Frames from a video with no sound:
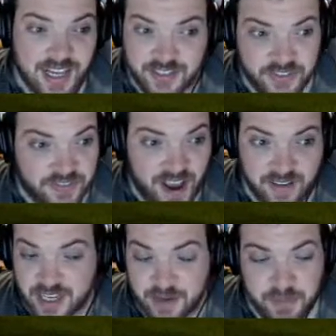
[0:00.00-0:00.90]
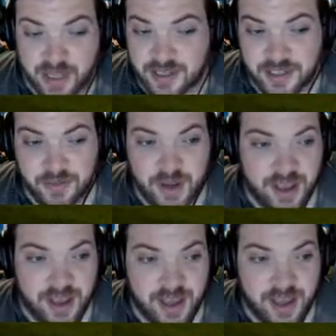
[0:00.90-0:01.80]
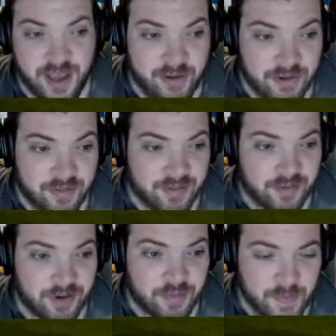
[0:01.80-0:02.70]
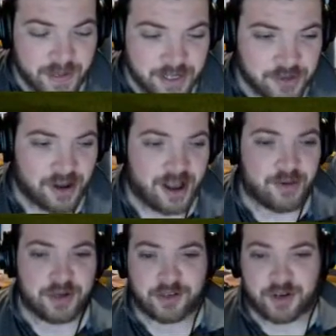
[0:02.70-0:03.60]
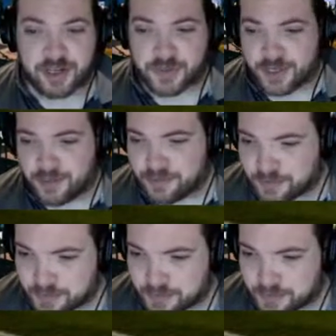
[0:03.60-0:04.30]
least for 5-10 minutes, where Aaron would probably enjoy it. I would enjoy it as well.